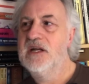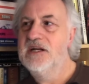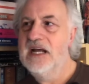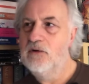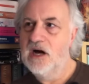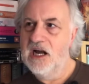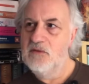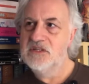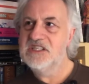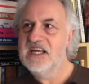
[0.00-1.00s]
Now, I
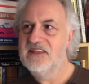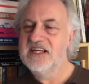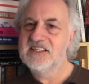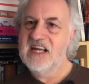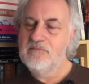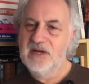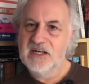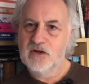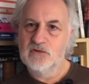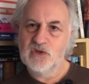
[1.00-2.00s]
would say that
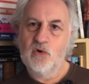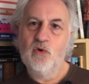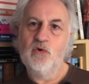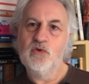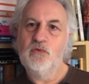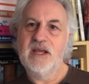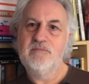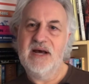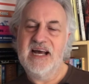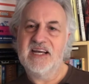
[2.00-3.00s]
template goes all the way
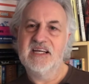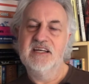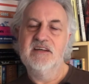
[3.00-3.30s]
back